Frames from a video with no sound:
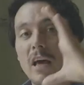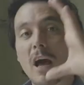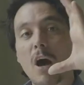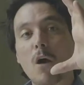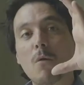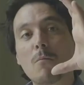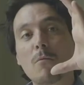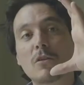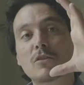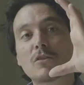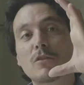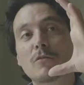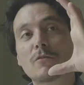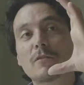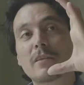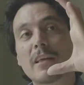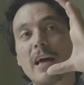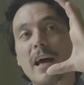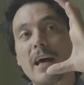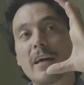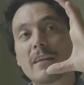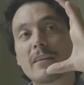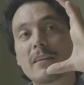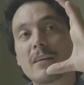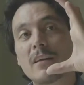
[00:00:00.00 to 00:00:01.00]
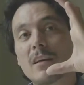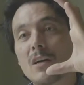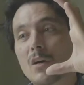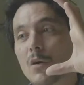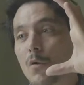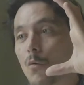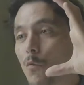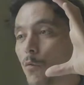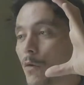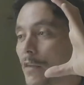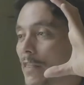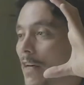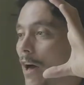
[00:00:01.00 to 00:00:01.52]
how much of that,
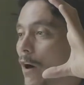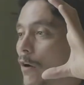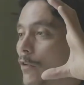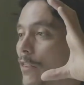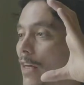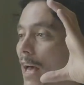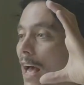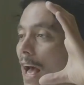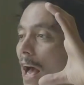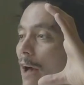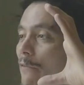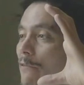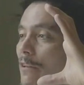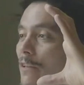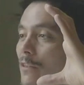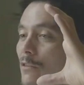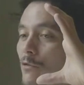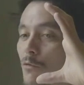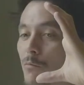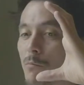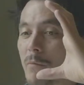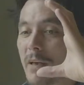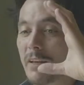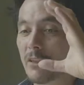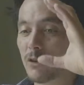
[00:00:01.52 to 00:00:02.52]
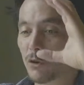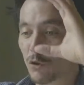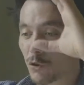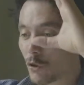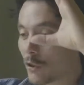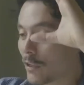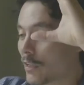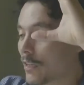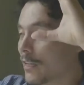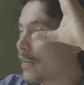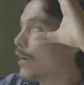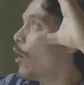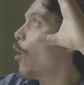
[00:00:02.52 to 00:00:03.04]
without having to
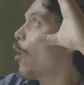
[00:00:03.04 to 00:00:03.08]
measure